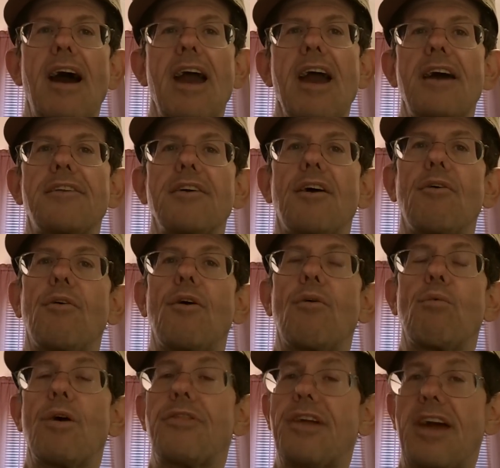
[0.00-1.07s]
And
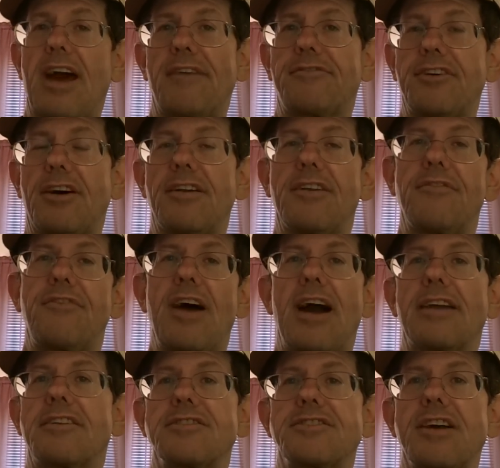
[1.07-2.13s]
what they have done, in
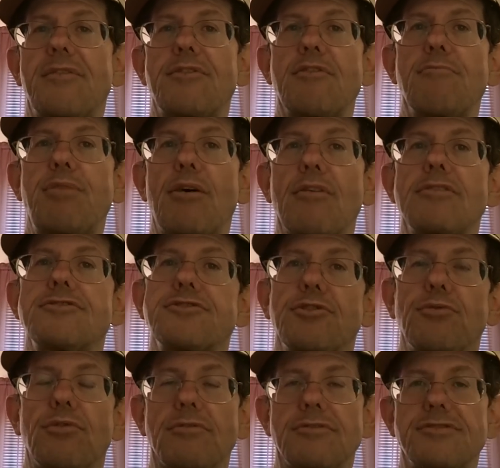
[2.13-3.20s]
fact, is give their opponents
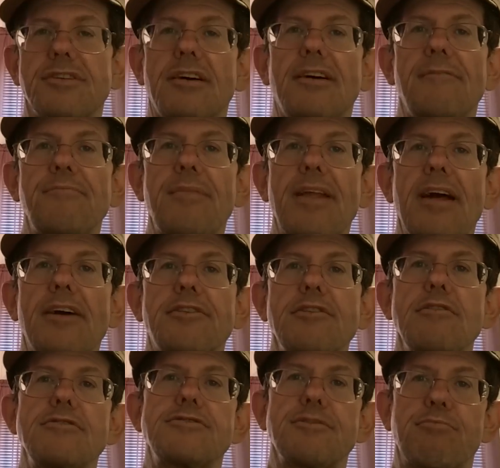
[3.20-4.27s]
tools
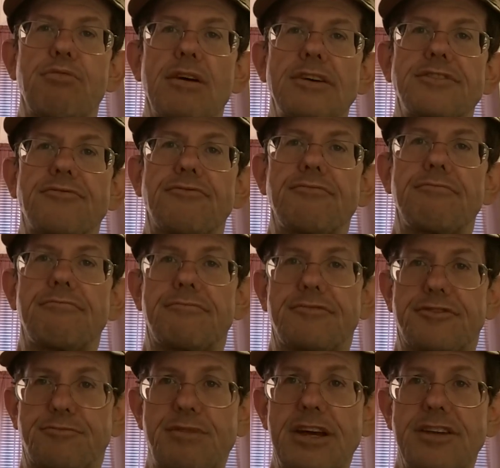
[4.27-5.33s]
to suppress
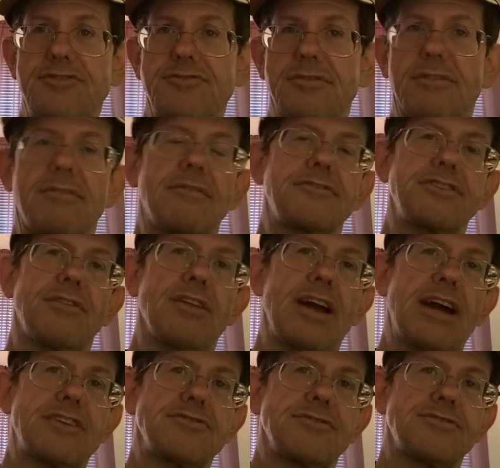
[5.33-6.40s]
speech, civil
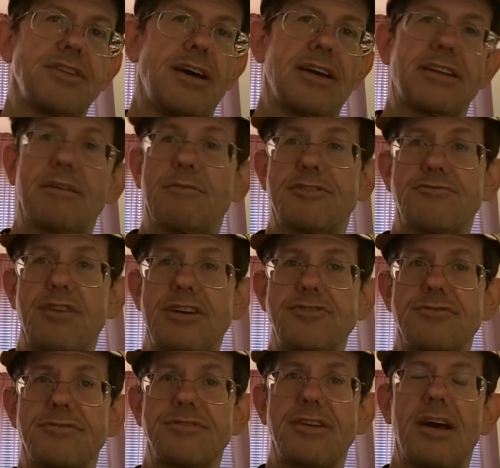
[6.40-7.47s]
actions like
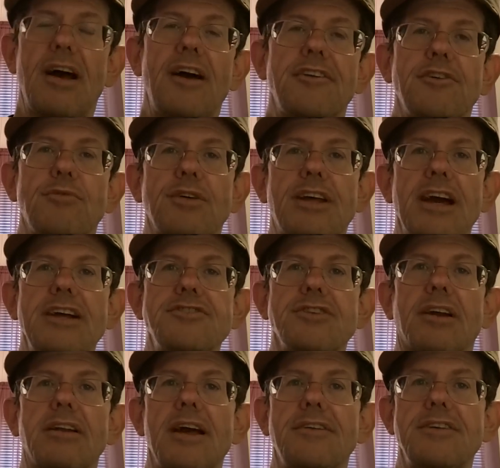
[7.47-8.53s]
demonstrations, to engage
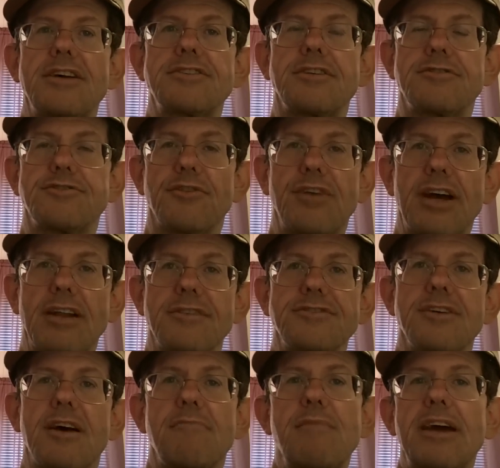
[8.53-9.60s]
in clandestine
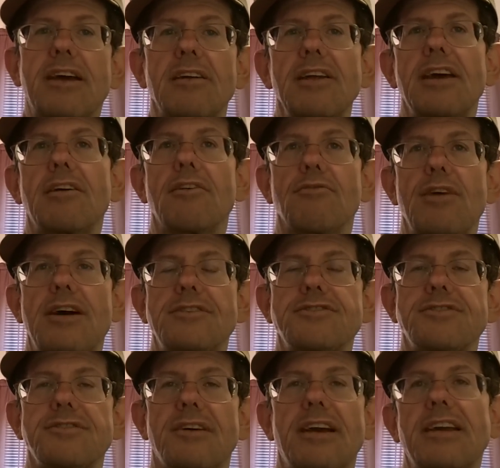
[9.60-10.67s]
surveillance, make illegal
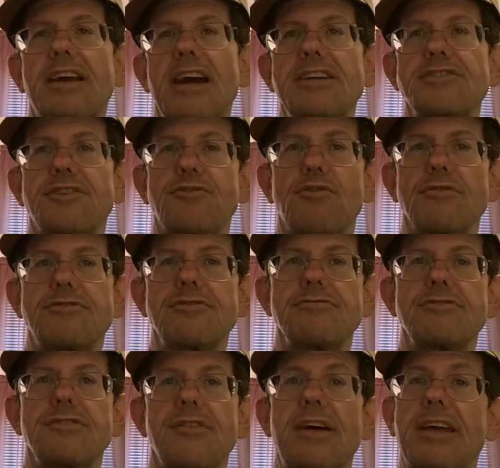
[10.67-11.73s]
arrests, engage in
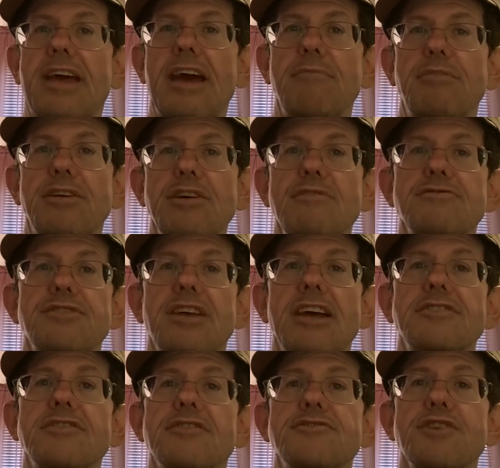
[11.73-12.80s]
tortures that can be used
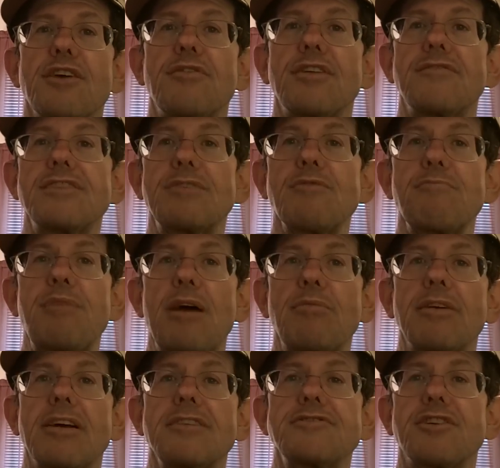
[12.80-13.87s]
against conservatives and
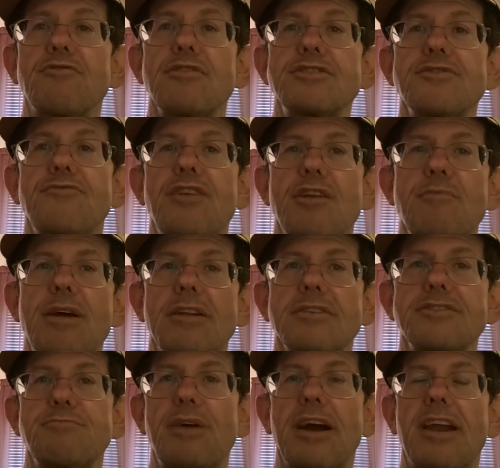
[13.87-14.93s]
Republicans and Christian
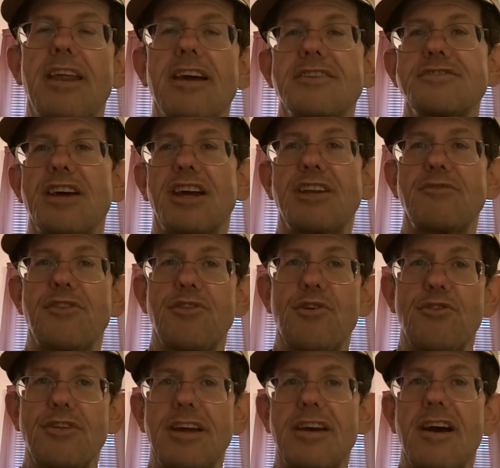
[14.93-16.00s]
fundamentalists by any executive
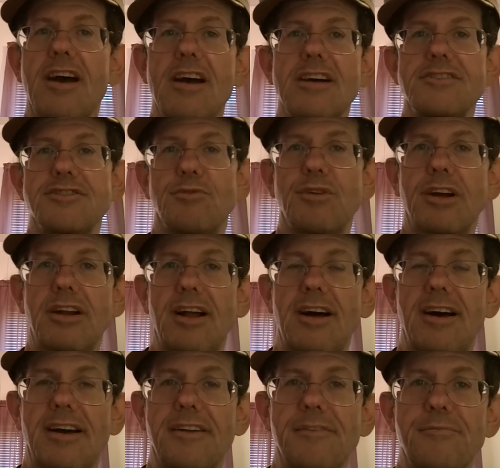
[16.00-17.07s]
authority so
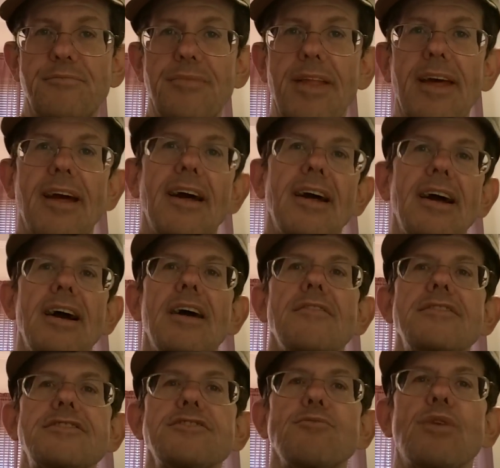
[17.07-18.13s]
inclined.
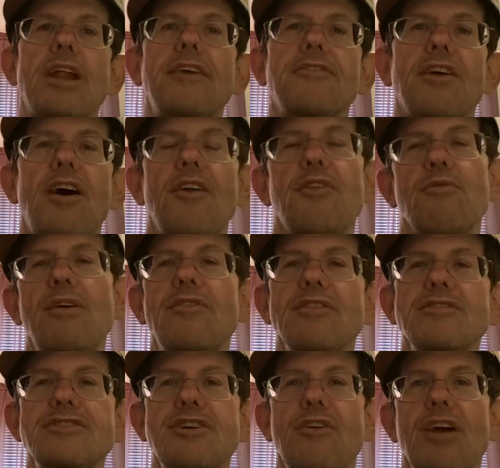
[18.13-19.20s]
This is what I've called the
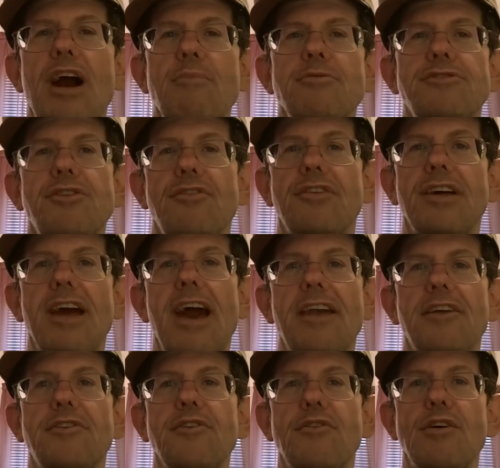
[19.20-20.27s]
revolutionary opportunity
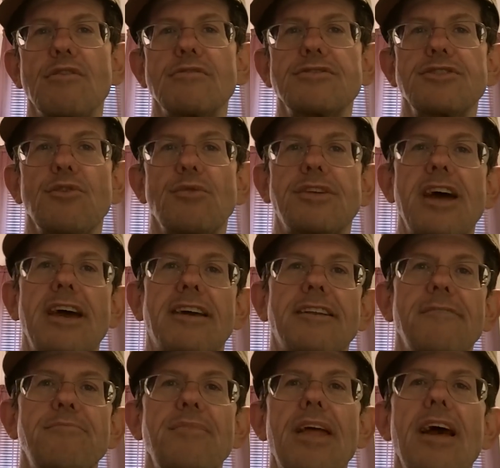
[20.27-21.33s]
handed to those who would take
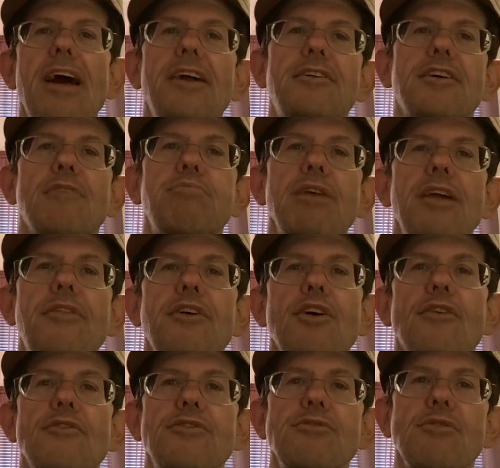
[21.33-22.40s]
it to complete the
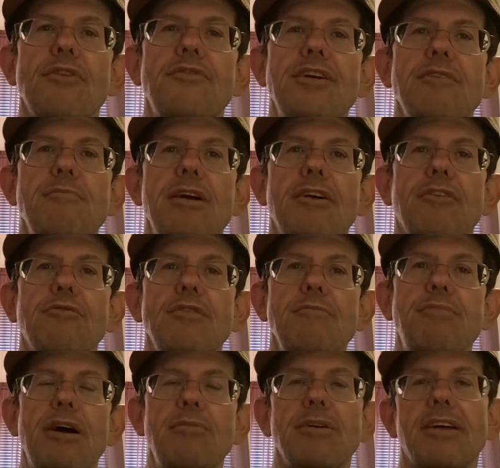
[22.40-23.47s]
overthrow of the American
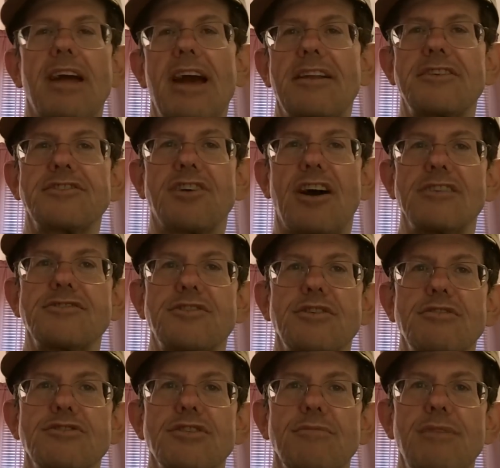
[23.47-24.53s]
Republic and its
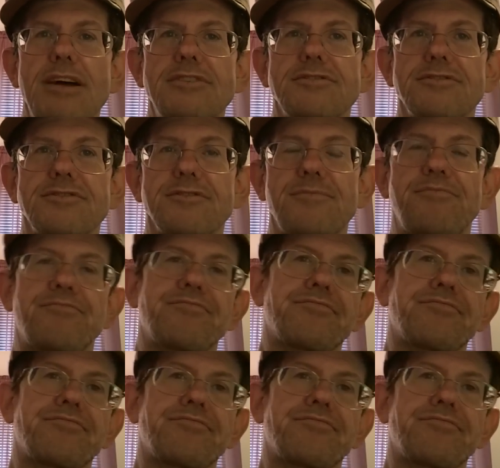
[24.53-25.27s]
constitutional basis.